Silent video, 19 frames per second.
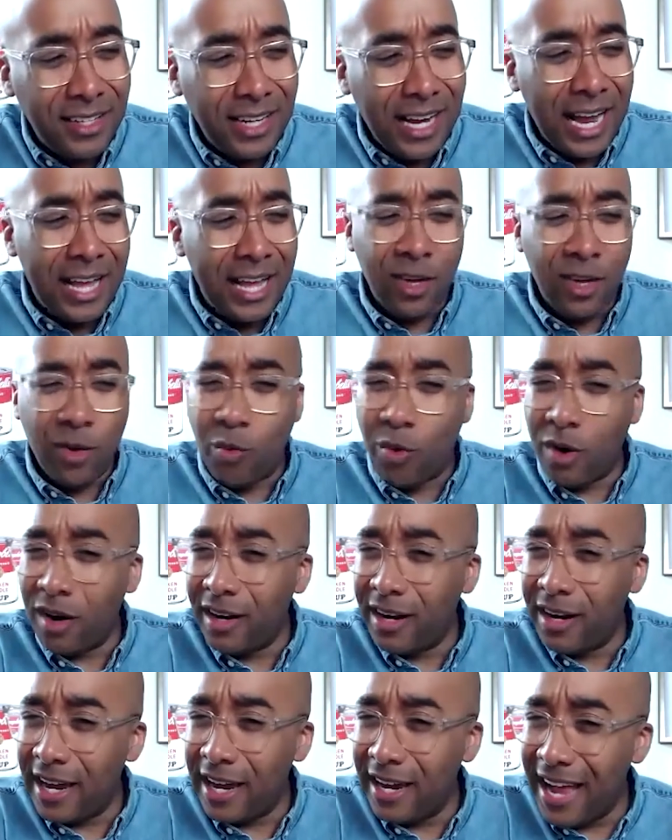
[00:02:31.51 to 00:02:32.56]
and you work
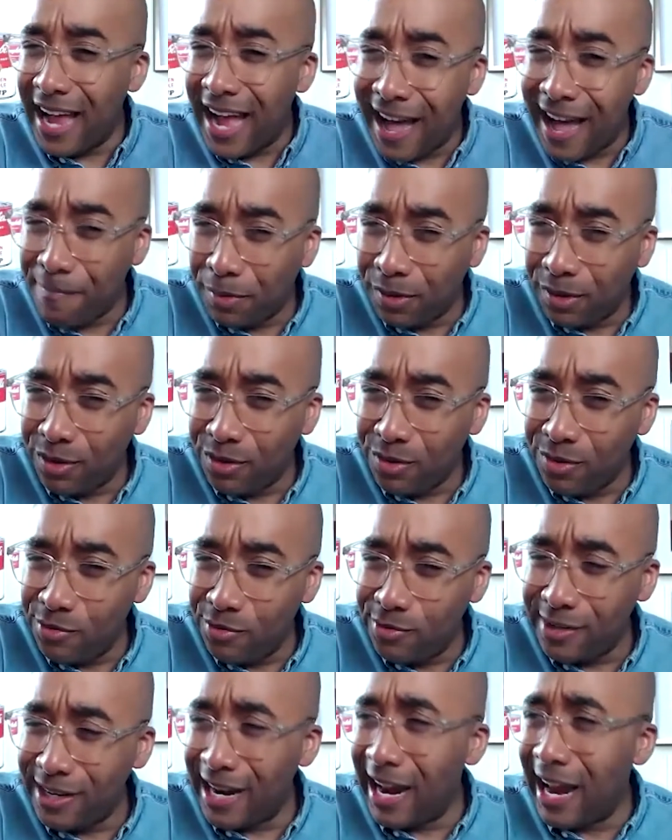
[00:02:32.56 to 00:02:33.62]
at Apple,
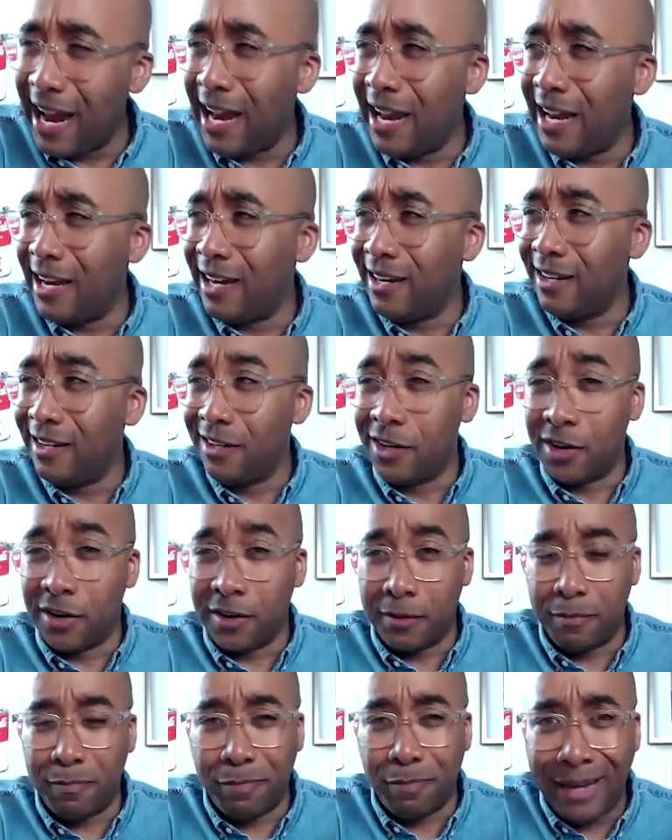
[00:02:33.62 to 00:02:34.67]
and you're
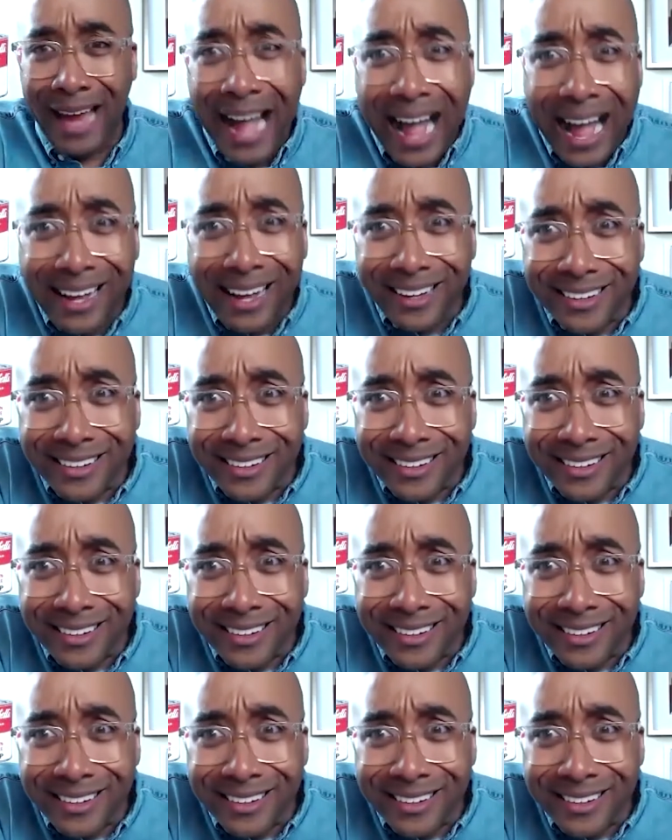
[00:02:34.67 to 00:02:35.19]
Black?